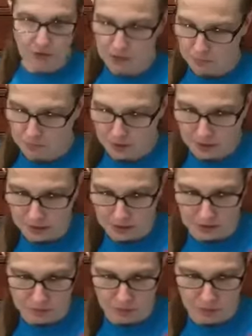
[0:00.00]
need
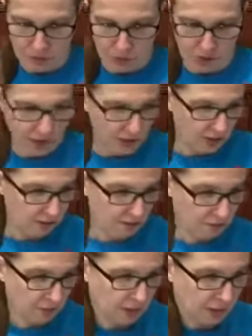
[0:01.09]
my Blue Jay,
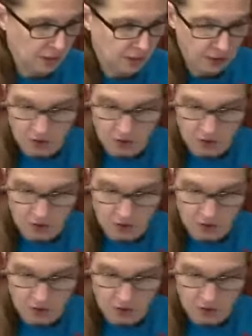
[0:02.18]
at least